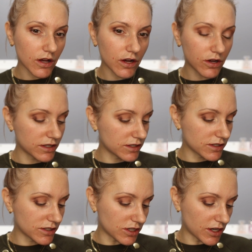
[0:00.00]
Oh, it's
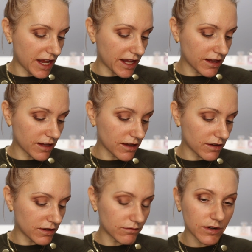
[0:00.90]
stunning.
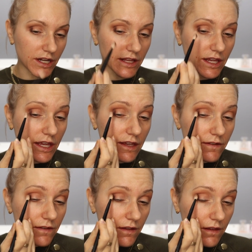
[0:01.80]
Oh, it really
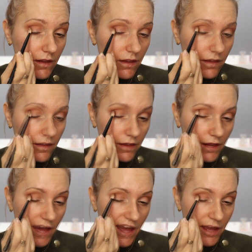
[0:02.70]
is.
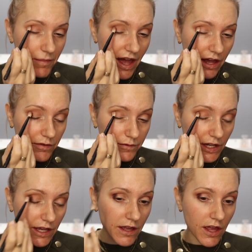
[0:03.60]
I am
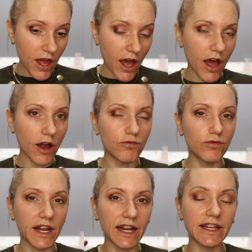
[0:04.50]
after a
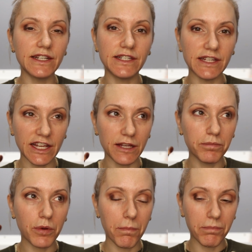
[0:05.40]
really
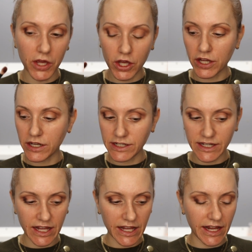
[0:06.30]
deep
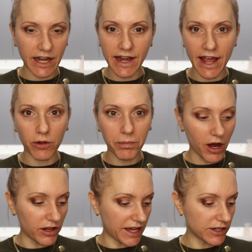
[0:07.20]
burgundy nail
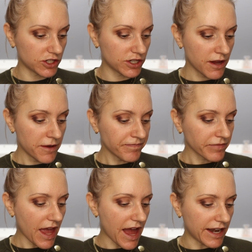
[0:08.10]
polish.
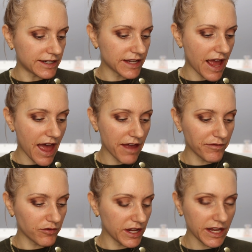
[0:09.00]
And
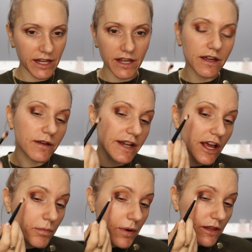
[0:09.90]
every
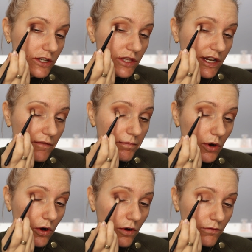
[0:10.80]
nail polish that I've
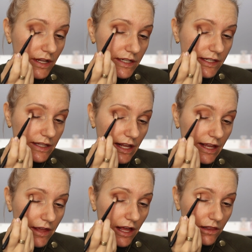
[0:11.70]
bought
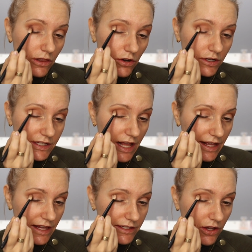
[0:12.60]
recently that looks
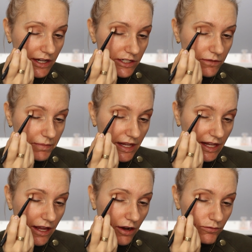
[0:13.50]
like it's going to
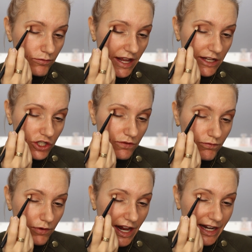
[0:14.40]
be a rich,
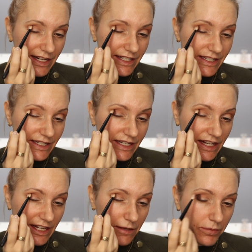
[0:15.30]
really
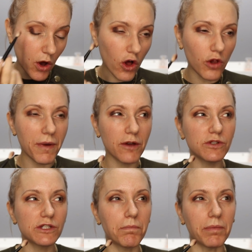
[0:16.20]
deep,
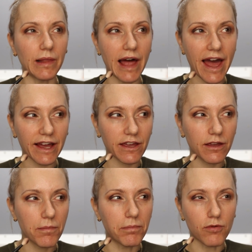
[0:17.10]
almost
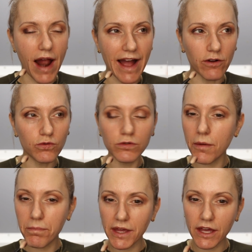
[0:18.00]
black
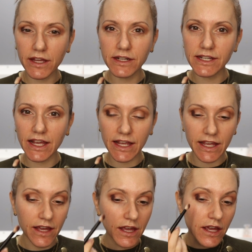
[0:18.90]
brown
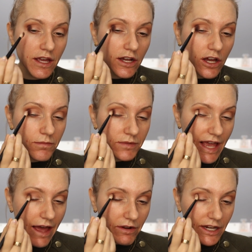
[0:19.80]
burgundy comes
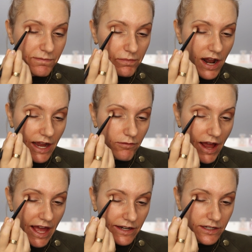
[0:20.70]
out and it's bright
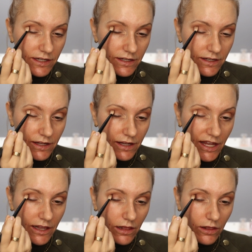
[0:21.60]
red.
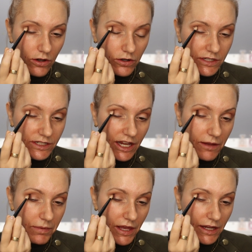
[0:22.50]
It looks
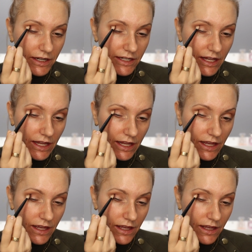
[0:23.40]
deep burgundy